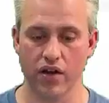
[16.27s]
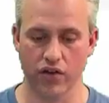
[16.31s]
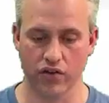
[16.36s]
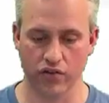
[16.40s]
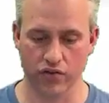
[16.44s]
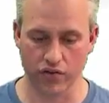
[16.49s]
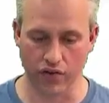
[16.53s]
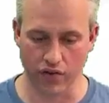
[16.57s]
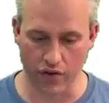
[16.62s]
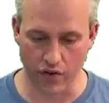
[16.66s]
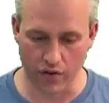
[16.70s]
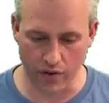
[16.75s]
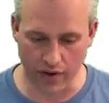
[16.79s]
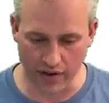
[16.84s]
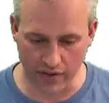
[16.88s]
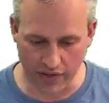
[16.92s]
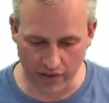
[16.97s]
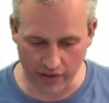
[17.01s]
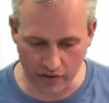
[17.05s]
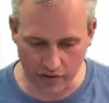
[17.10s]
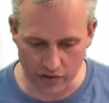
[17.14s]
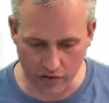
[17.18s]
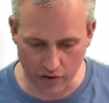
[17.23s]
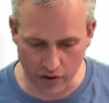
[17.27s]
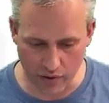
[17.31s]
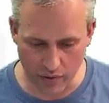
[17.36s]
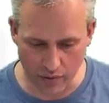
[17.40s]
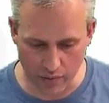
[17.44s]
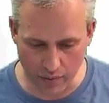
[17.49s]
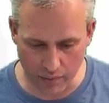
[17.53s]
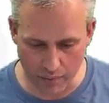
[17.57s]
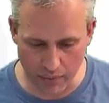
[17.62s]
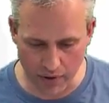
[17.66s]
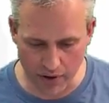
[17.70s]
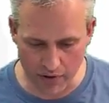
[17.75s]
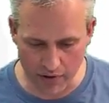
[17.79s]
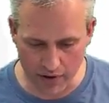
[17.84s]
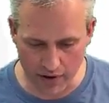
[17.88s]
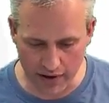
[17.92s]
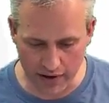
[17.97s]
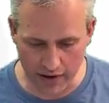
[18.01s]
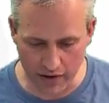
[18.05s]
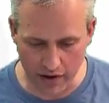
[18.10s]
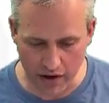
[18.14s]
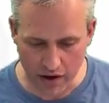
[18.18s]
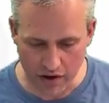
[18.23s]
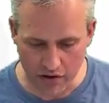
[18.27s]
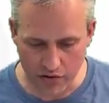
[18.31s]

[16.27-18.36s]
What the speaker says: So I think there's a button right here.